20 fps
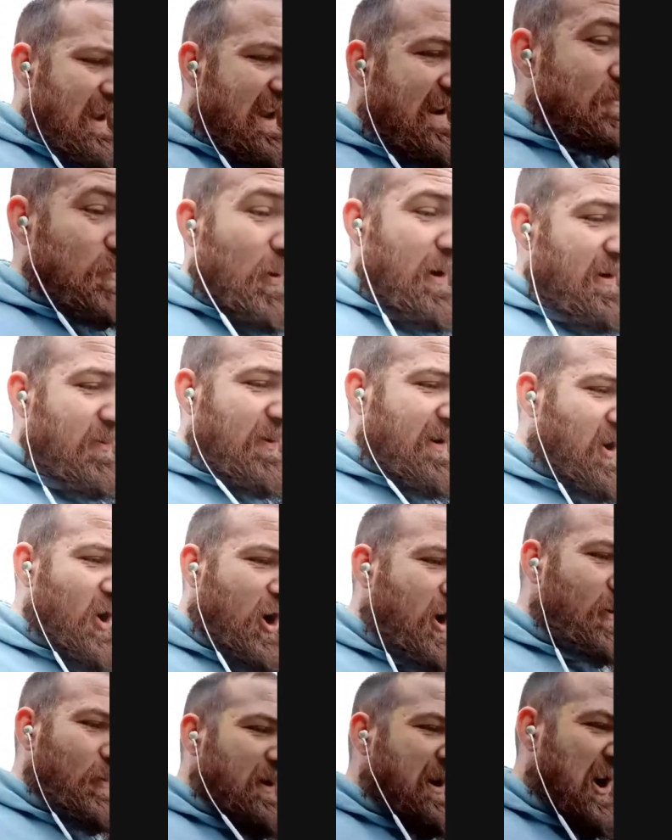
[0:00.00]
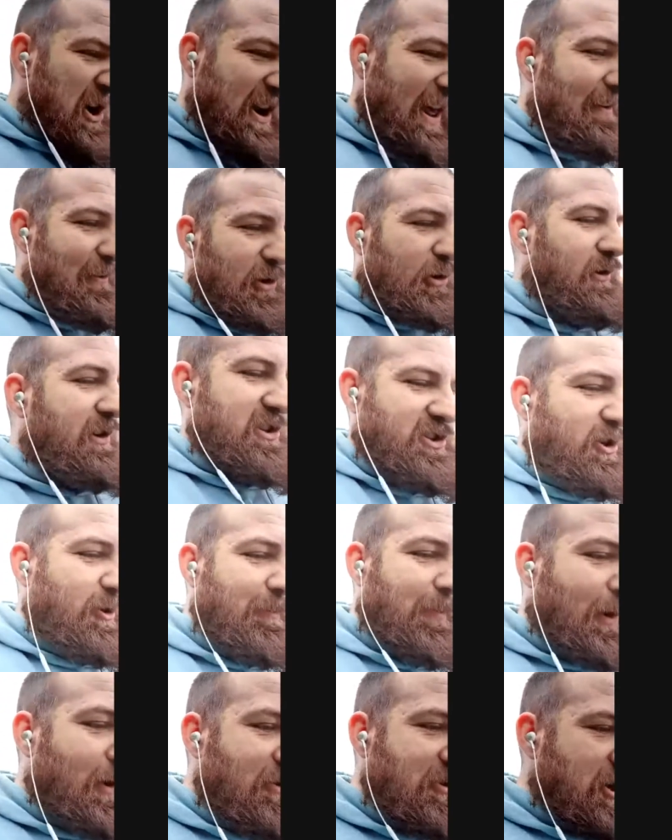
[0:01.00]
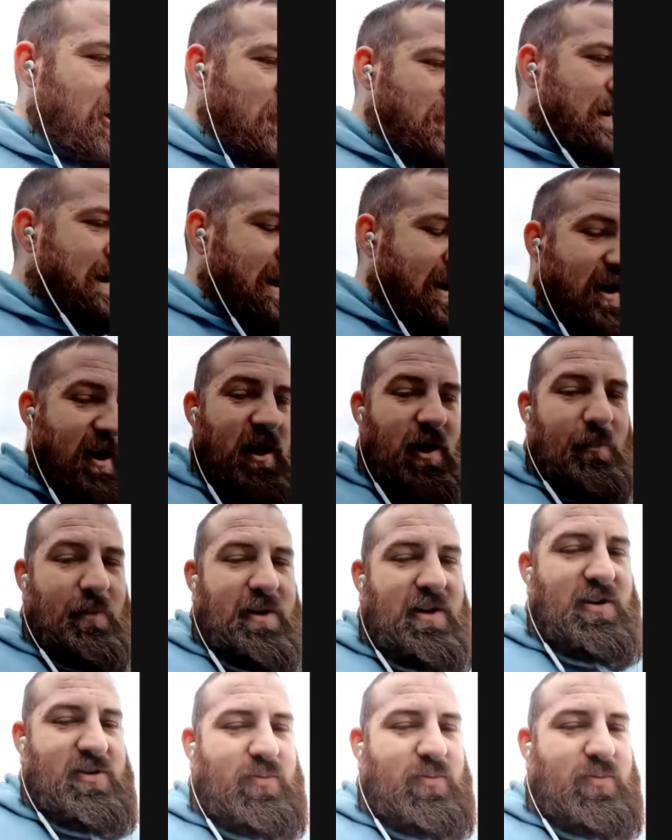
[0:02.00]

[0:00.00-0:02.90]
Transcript: we don't have a crystal ball, do we? And